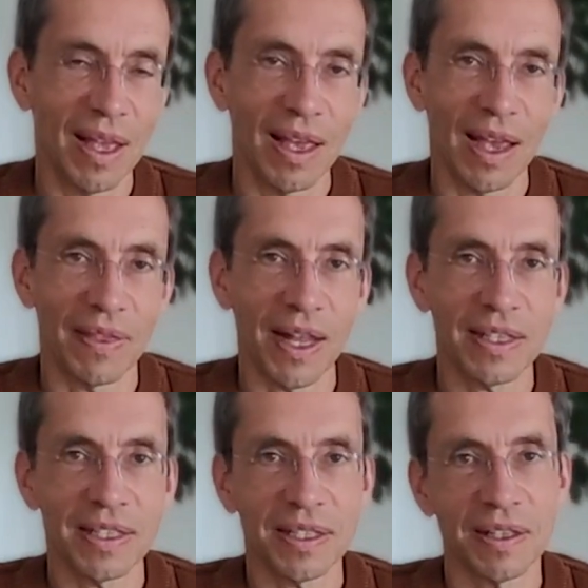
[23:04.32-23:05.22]
and
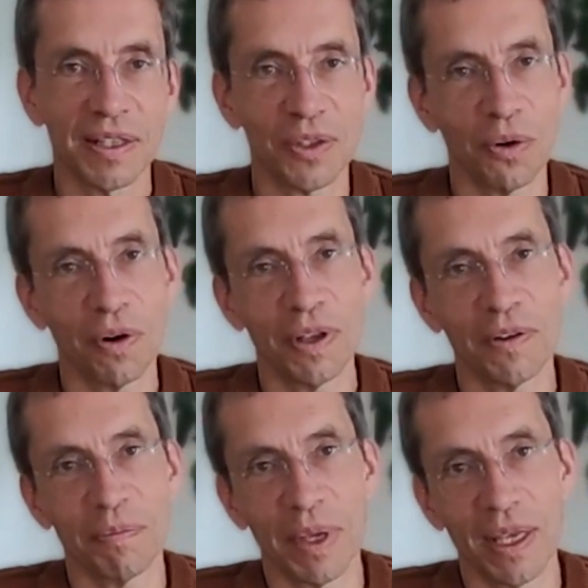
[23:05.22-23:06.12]
that's the story of
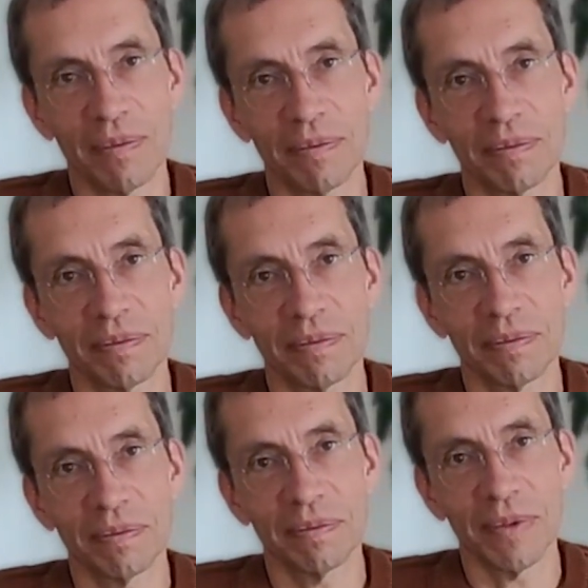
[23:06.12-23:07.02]
me
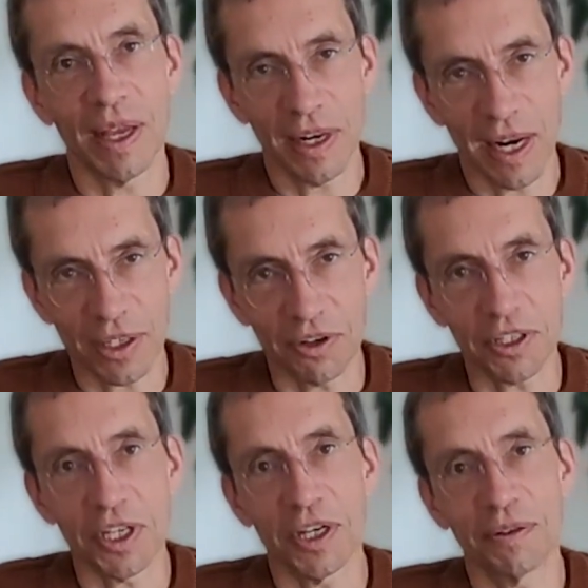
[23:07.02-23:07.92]
and the electric
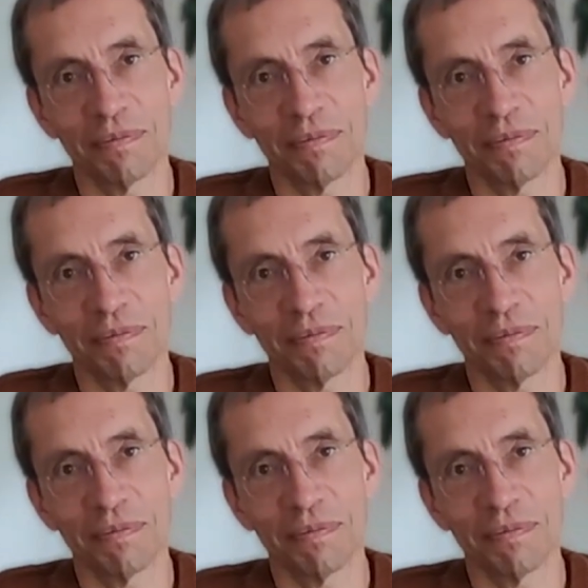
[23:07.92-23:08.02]
chair.